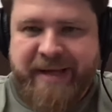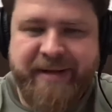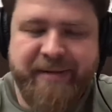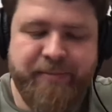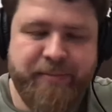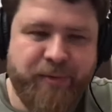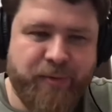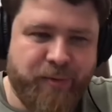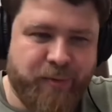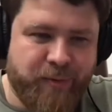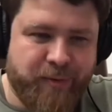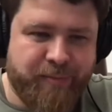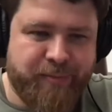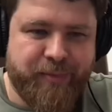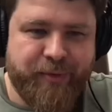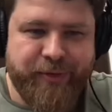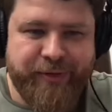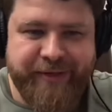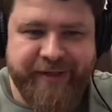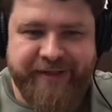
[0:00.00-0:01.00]
MacPaw
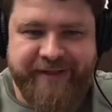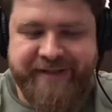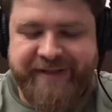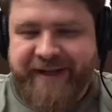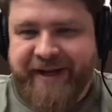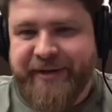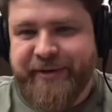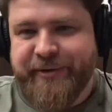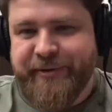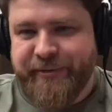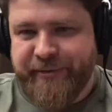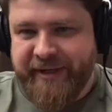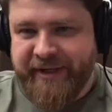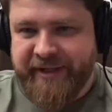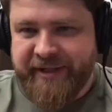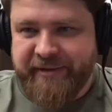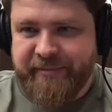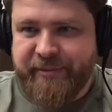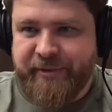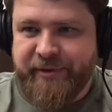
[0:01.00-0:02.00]
products are
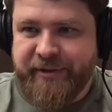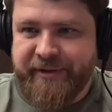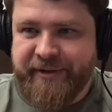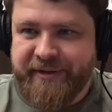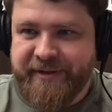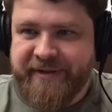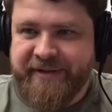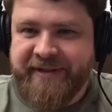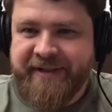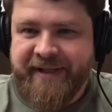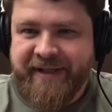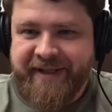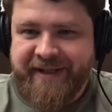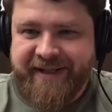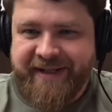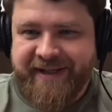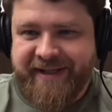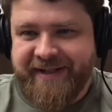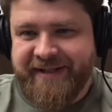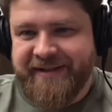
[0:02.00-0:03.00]
Ukrainian products,
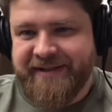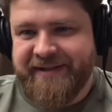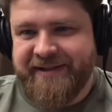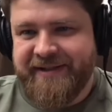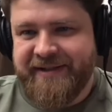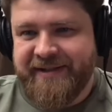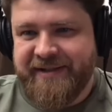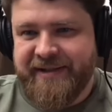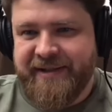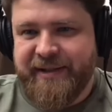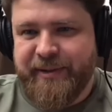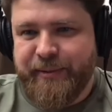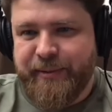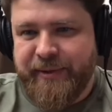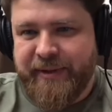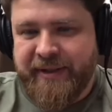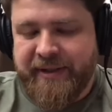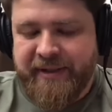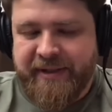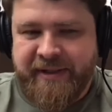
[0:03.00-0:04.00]
and
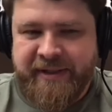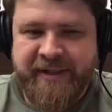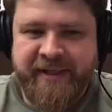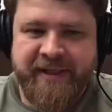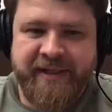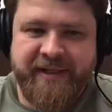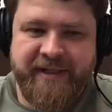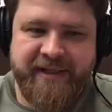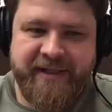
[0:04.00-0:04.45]
we are